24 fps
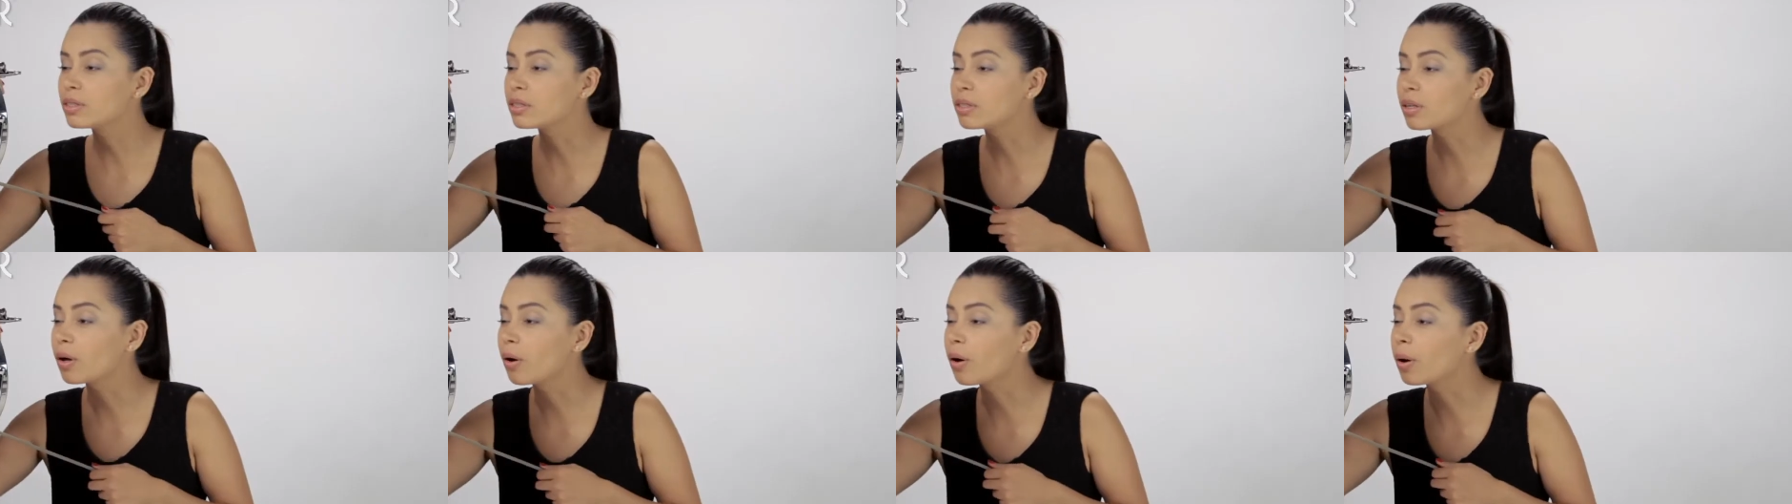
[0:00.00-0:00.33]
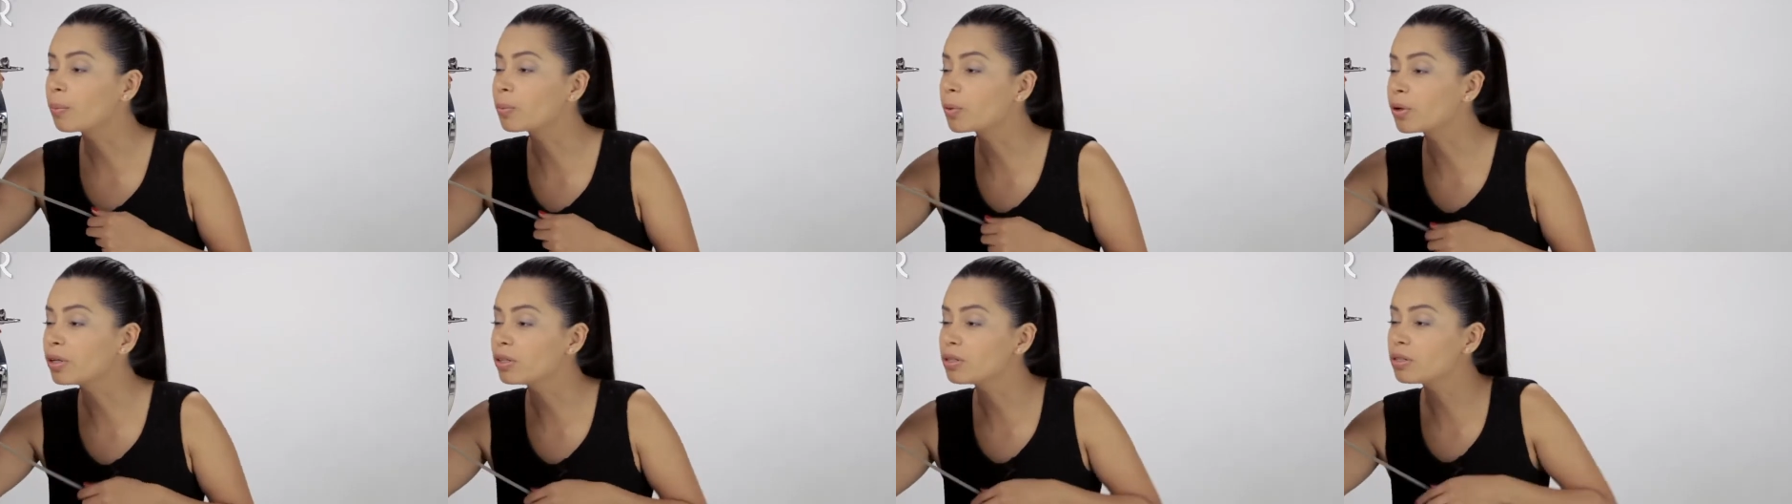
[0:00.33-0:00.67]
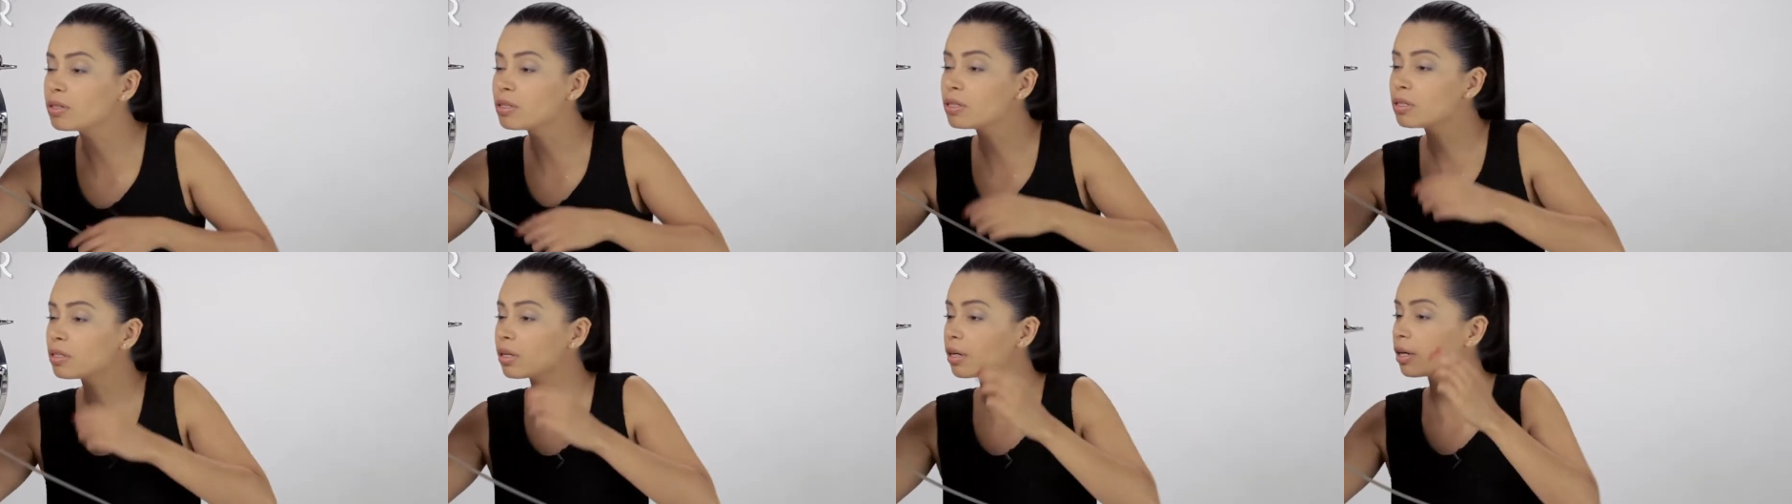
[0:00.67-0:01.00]
So I'm going
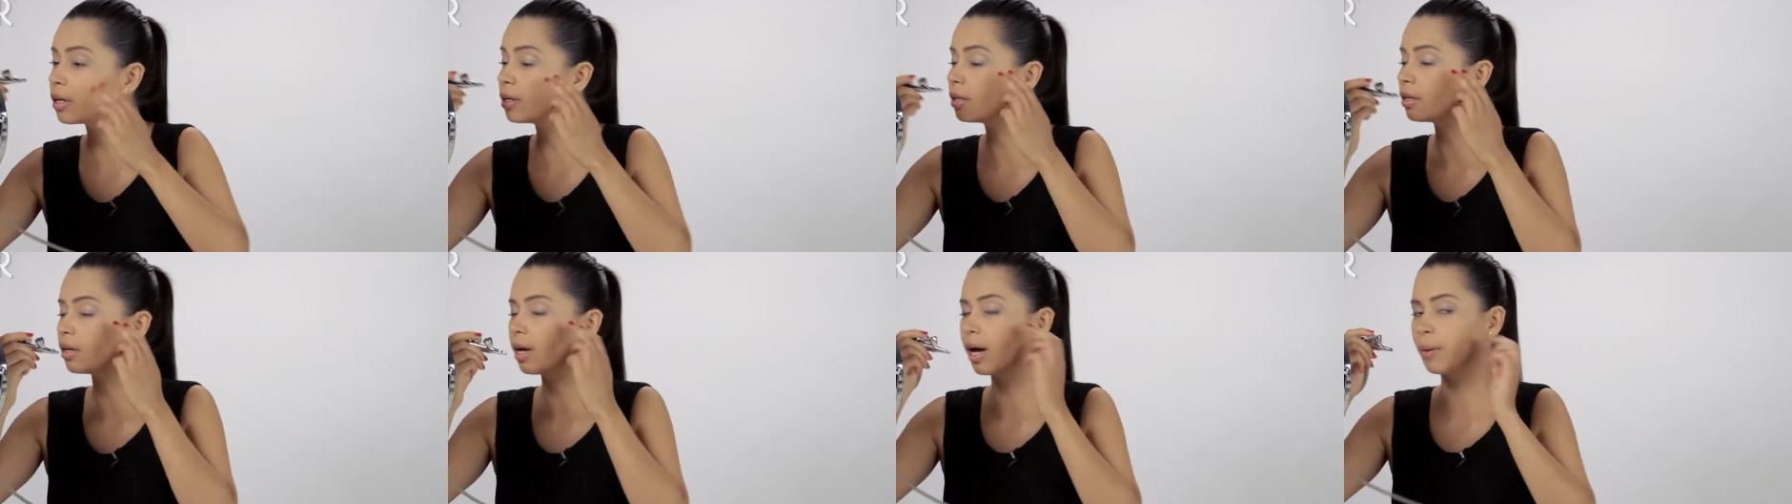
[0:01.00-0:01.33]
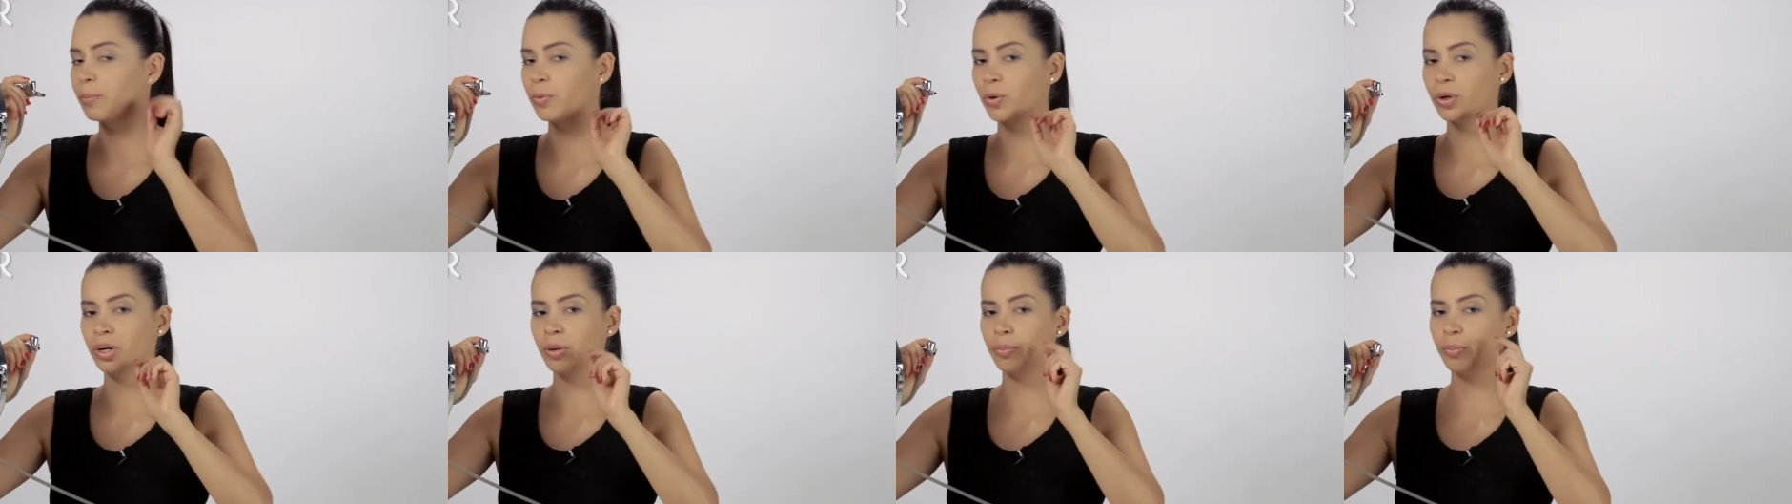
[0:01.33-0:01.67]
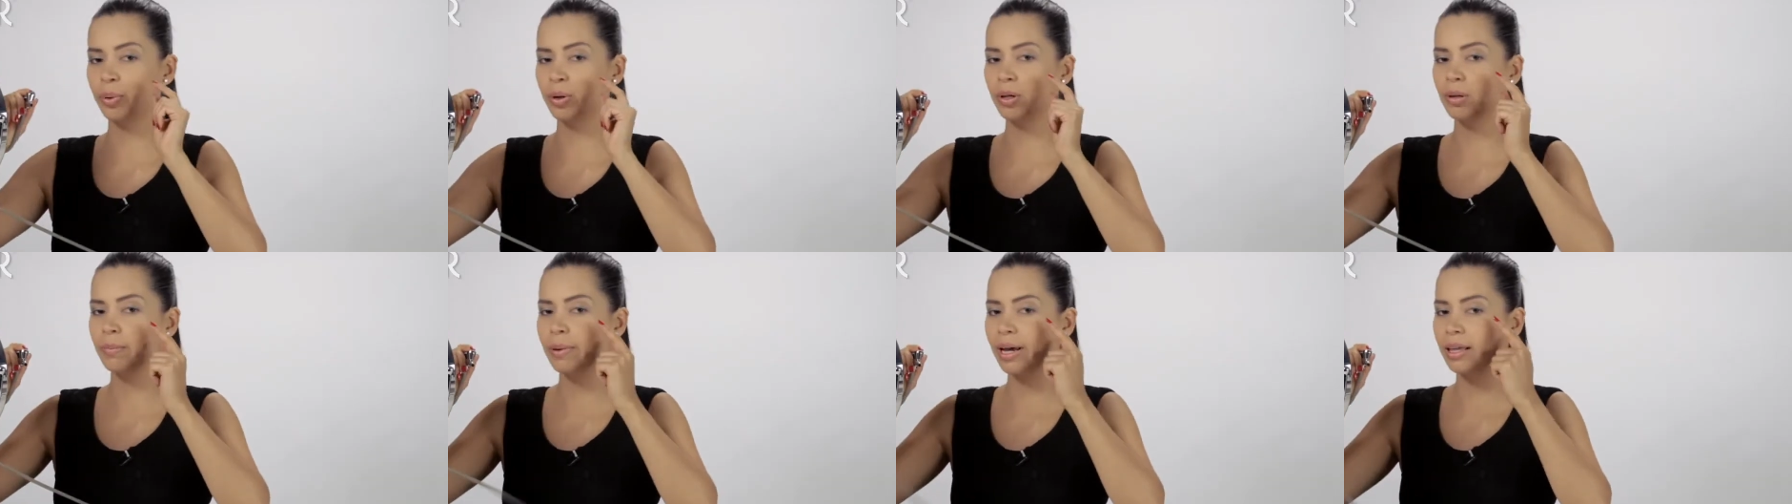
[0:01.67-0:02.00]
to start, I'm going to
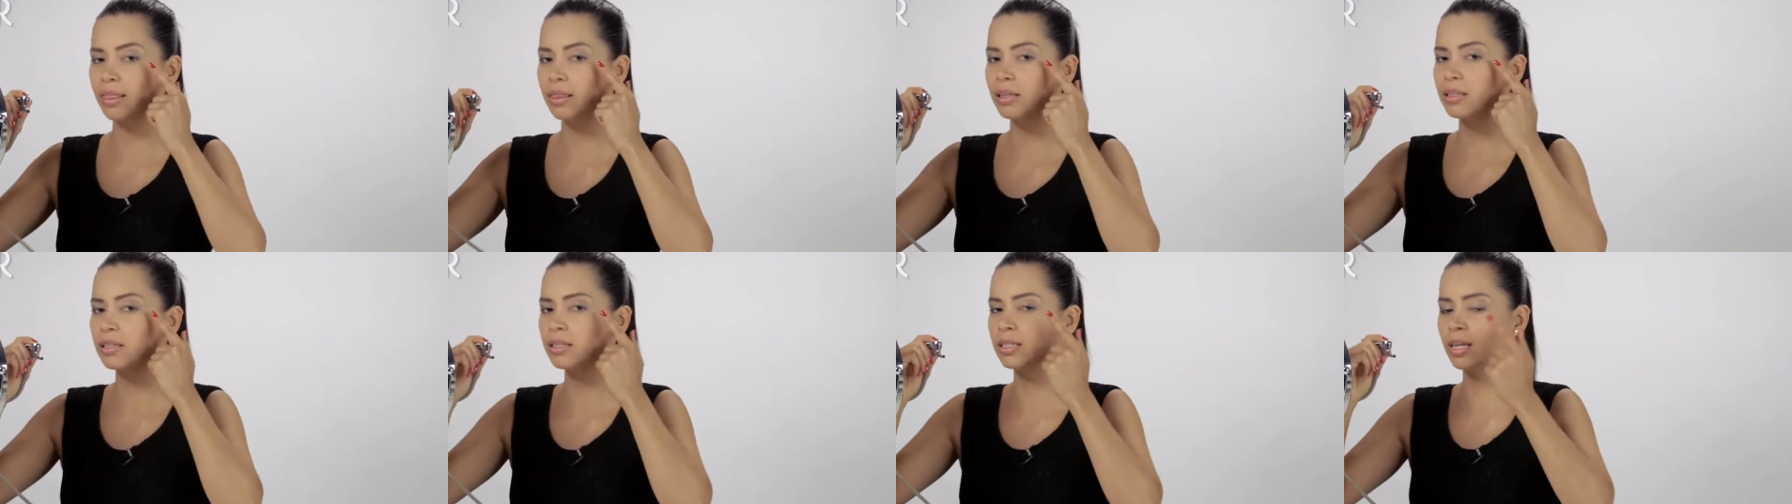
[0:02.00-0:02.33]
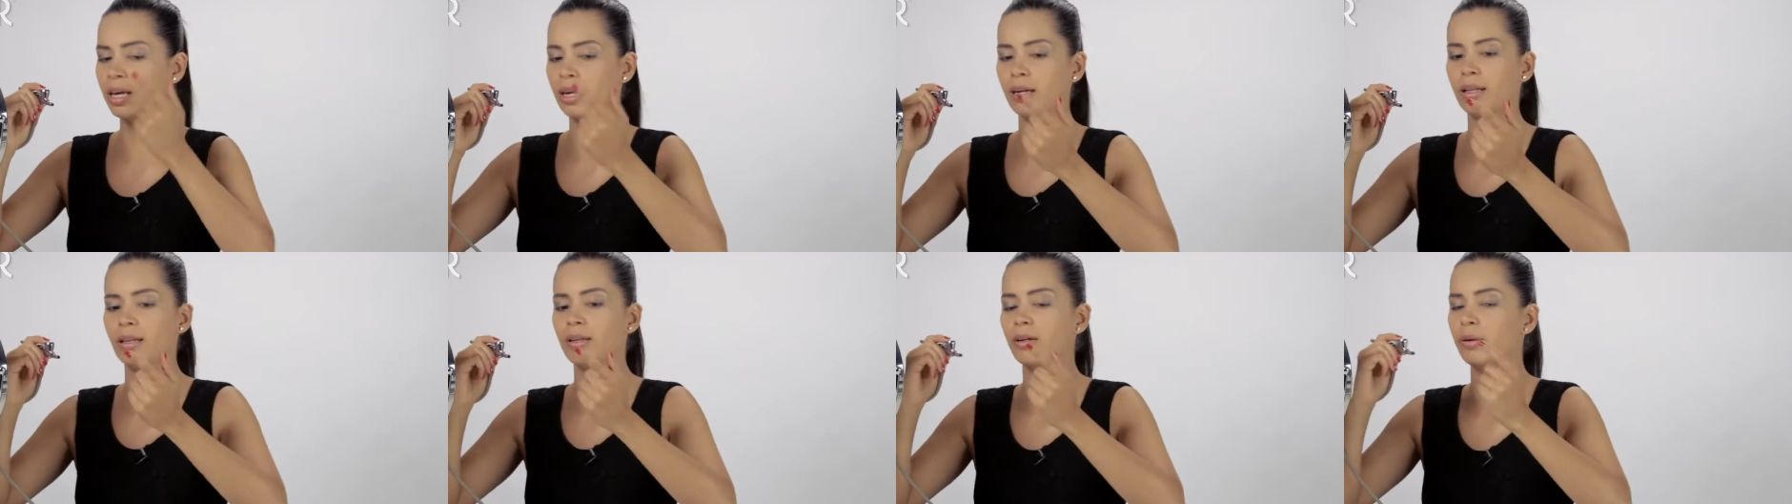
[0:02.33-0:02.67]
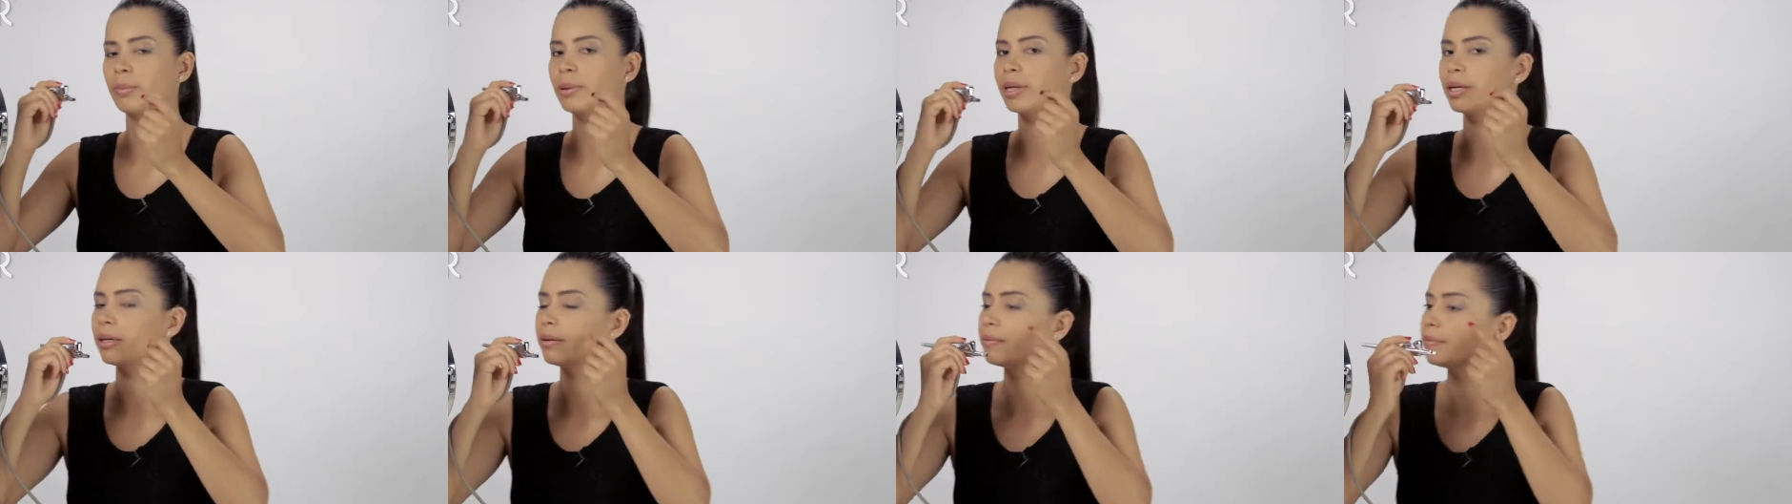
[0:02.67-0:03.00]
pull back the skin a
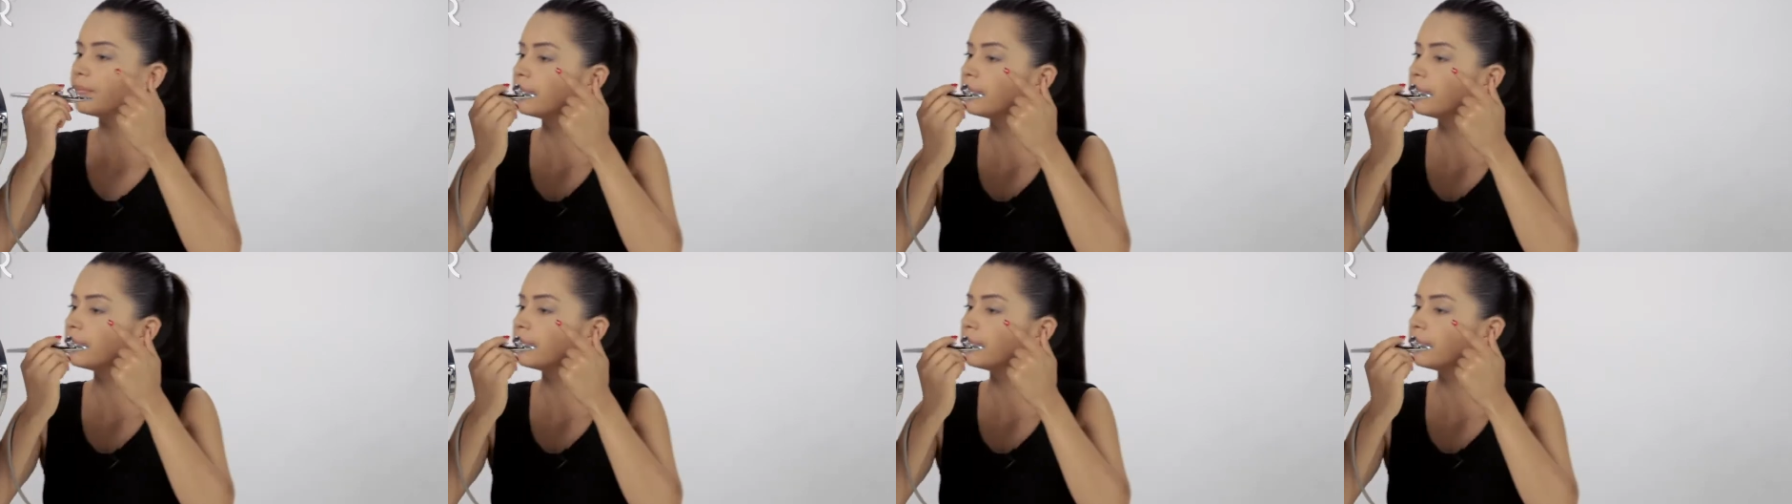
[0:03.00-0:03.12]
little bit.